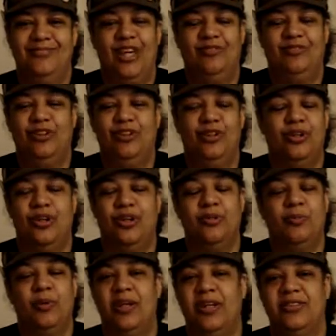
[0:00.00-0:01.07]
You have to look on
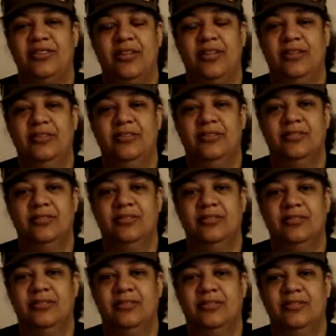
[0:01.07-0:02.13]
the bright side.
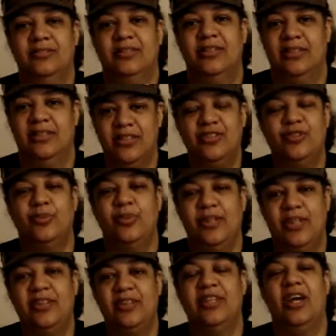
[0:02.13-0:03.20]
At least
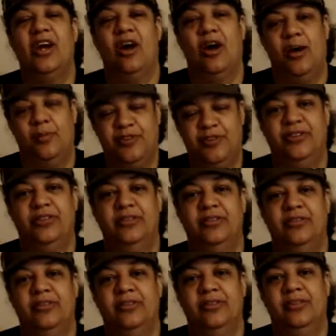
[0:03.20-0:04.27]
we get the option
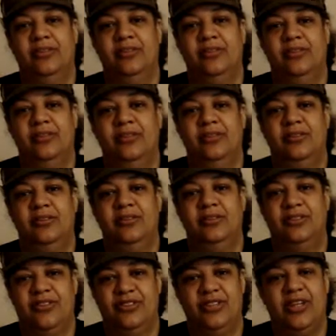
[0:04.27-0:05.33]

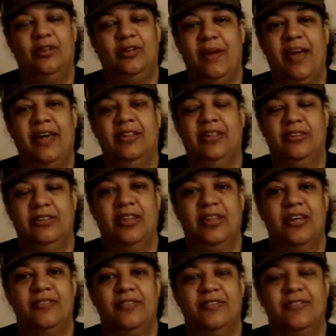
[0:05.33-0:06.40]
to settle back into
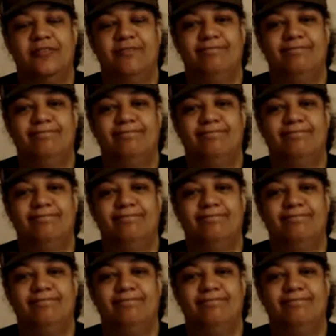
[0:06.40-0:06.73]
life.